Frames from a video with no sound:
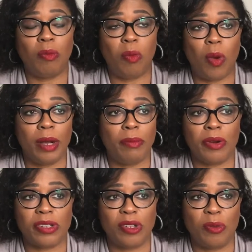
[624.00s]
one
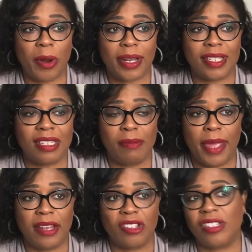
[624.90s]
person who practices
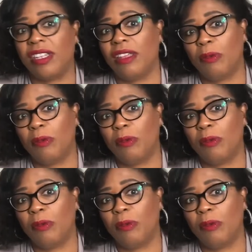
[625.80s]
magic said they